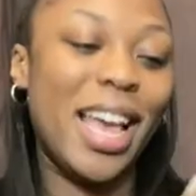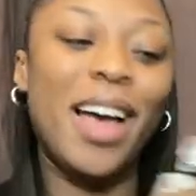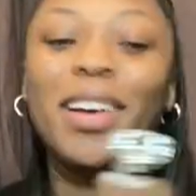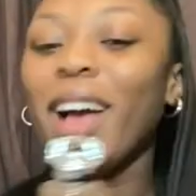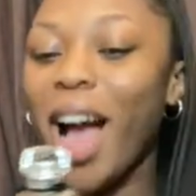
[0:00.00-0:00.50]

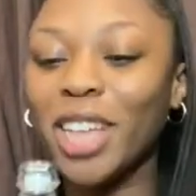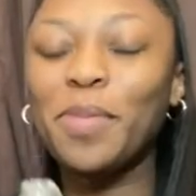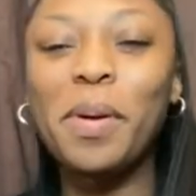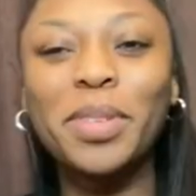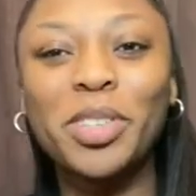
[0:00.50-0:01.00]
yeah, I
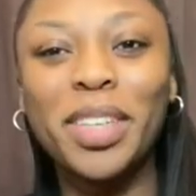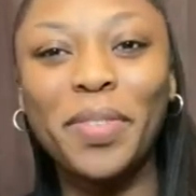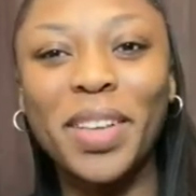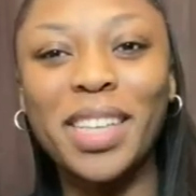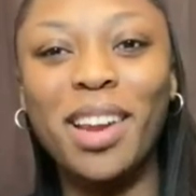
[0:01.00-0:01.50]
should probably treat
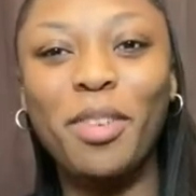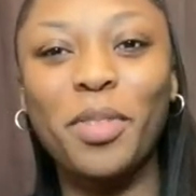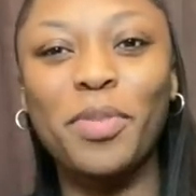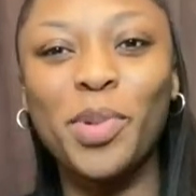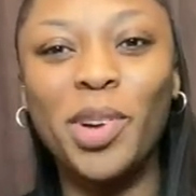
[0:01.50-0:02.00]
the things I love
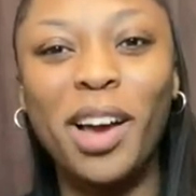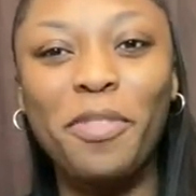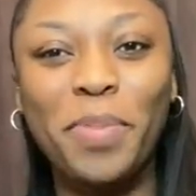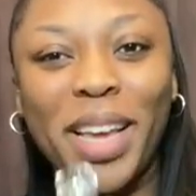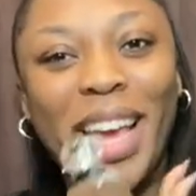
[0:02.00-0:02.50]
with more
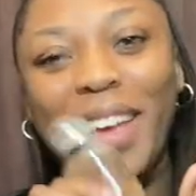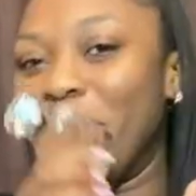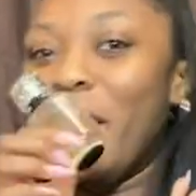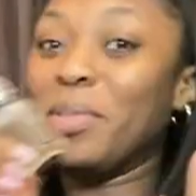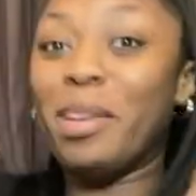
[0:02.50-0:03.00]
love, but yeah,
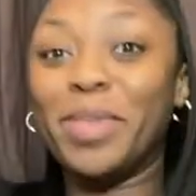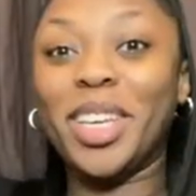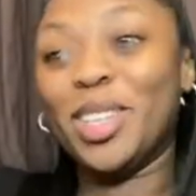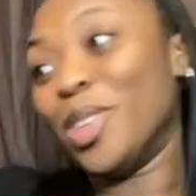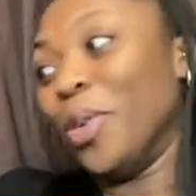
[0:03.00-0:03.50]
I'm
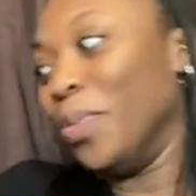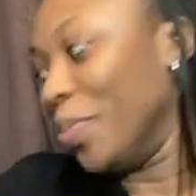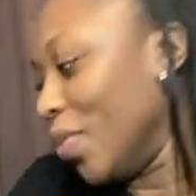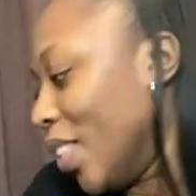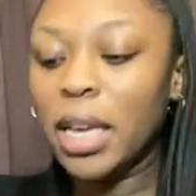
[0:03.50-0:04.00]
clumsy, so
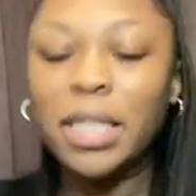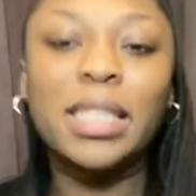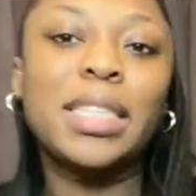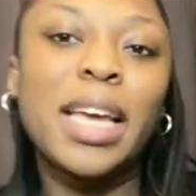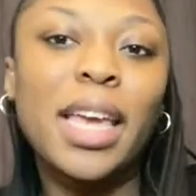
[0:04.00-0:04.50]

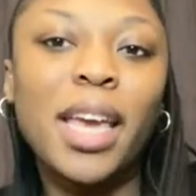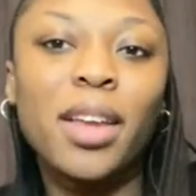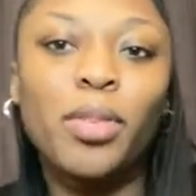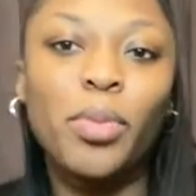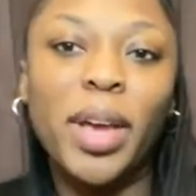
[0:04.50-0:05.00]

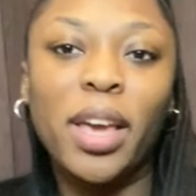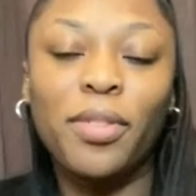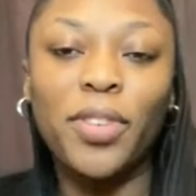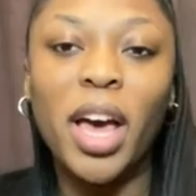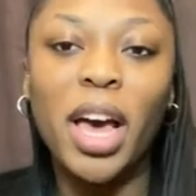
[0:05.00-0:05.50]
sticking
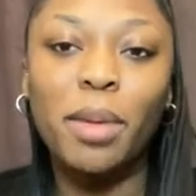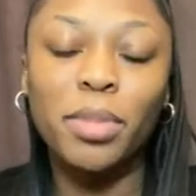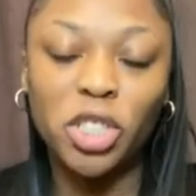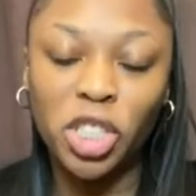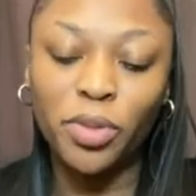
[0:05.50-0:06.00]
with
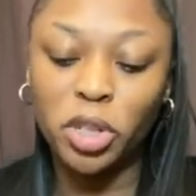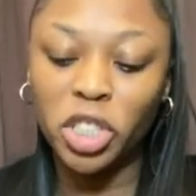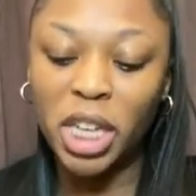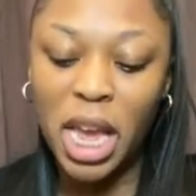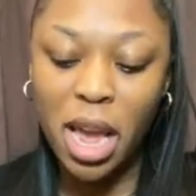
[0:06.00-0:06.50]
um,
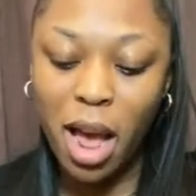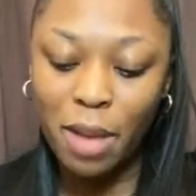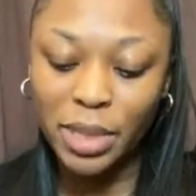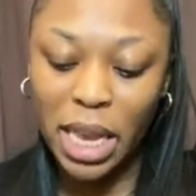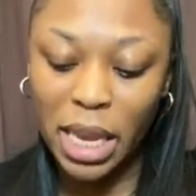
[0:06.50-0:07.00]
Givenchy
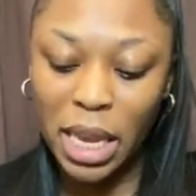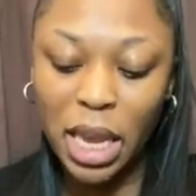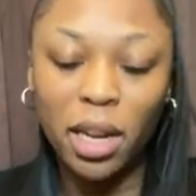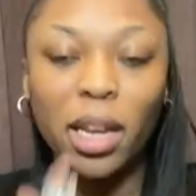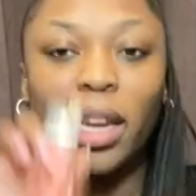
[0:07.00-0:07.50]
and
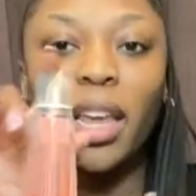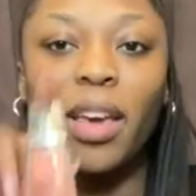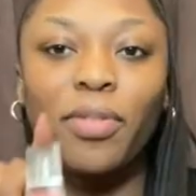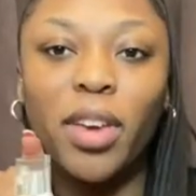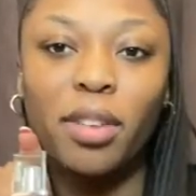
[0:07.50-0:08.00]
taking
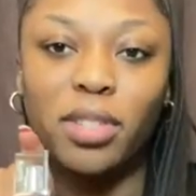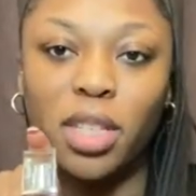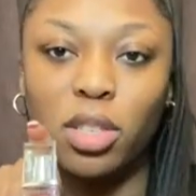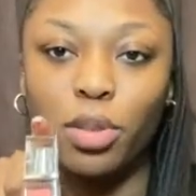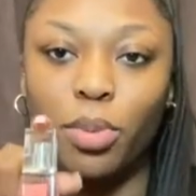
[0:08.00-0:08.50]
Live
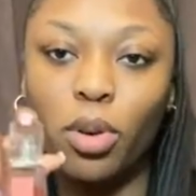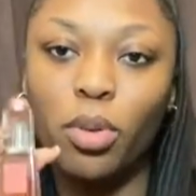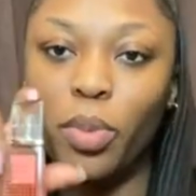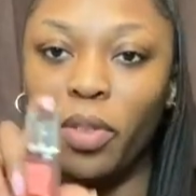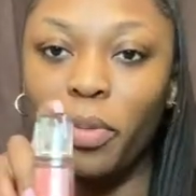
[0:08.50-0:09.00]

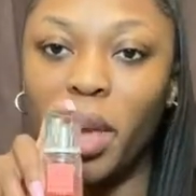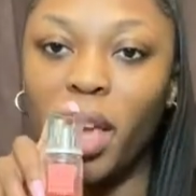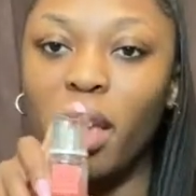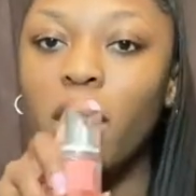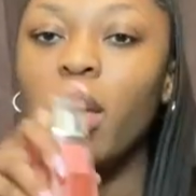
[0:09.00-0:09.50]
Irresistible with
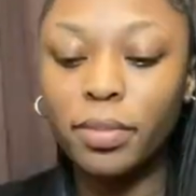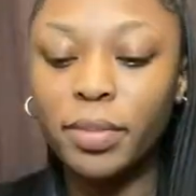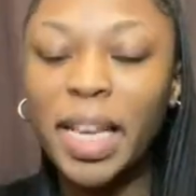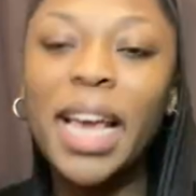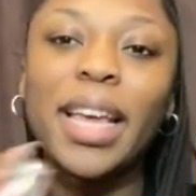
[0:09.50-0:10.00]
me.
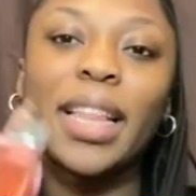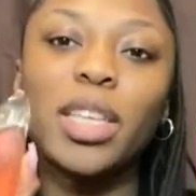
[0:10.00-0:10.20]
Yeah,